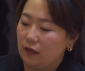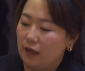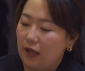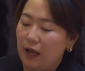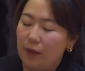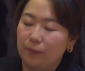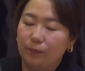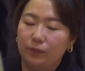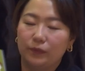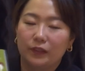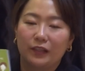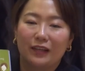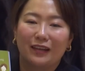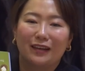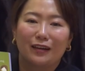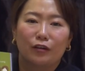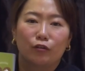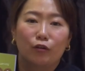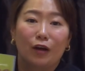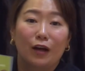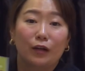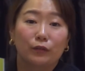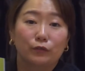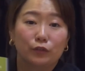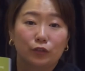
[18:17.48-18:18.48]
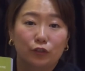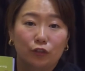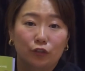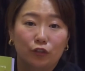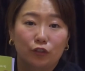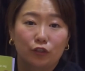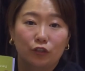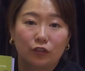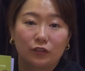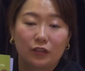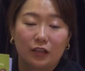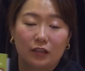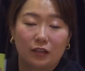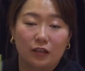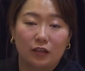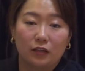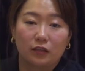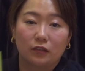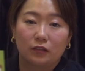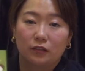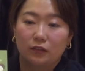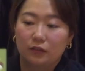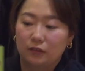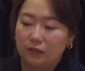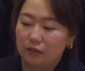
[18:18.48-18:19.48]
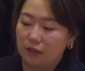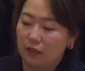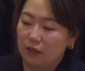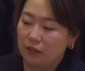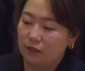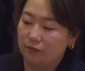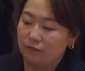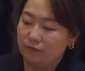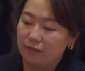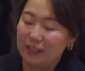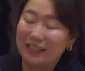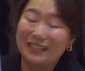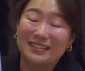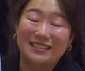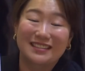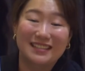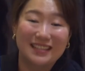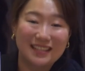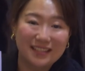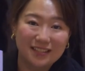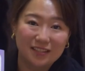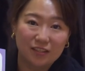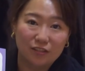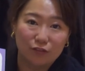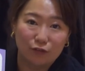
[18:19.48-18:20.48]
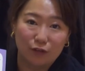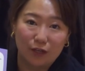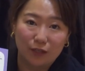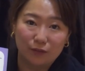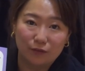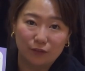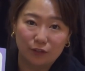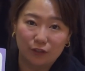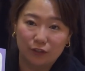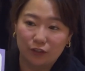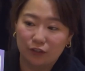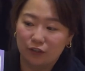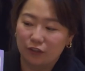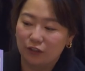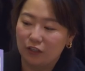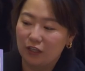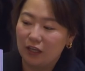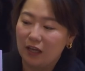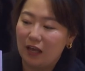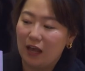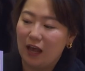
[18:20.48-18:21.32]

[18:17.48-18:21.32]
happening around her, that are exist around her,